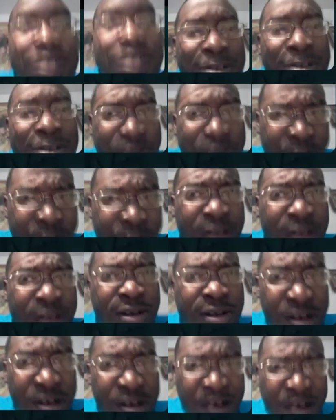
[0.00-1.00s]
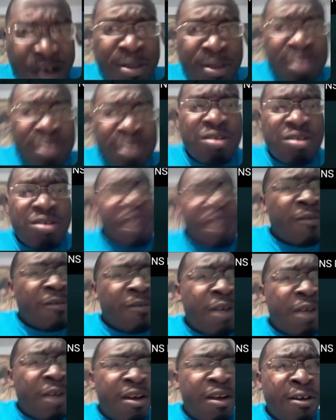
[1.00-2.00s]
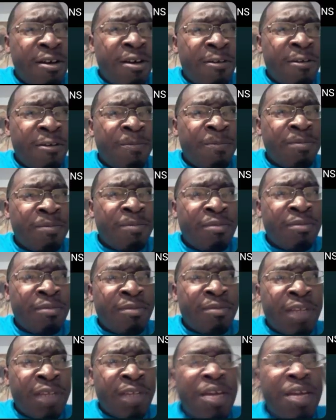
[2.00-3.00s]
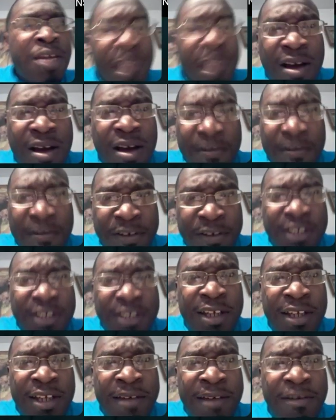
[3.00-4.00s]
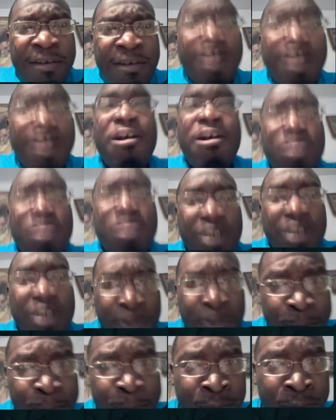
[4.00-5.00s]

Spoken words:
You doing great? You doing awesome? Living well? Keeping God first in life? I hope so.